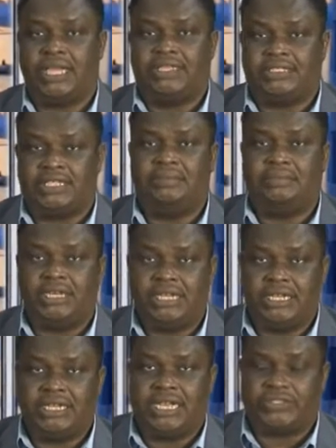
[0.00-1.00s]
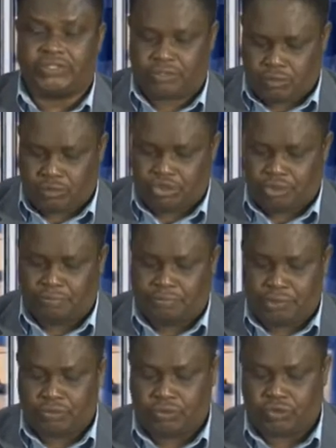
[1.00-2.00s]
team leaders
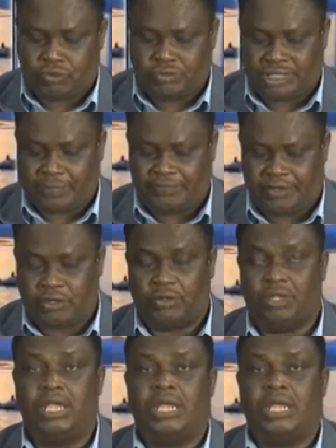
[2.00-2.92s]
contribute to team failure.